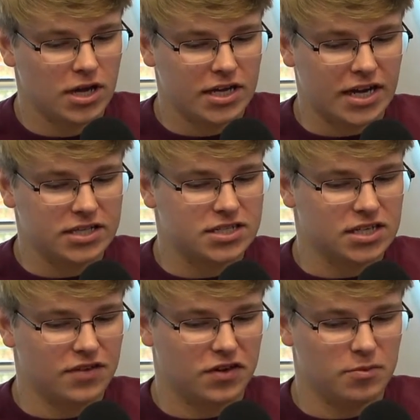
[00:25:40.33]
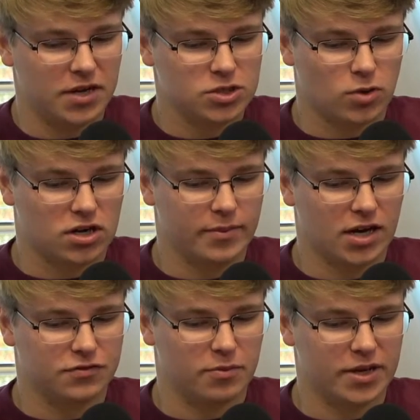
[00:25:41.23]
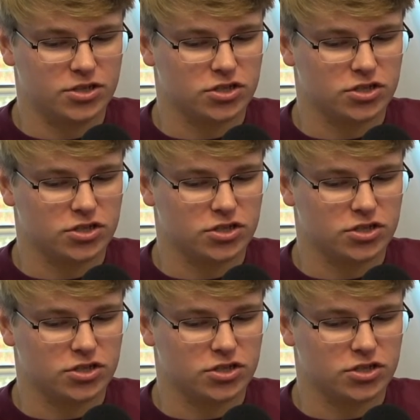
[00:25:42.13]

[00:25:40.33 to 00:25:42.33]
getting significant minutes while coming off the bench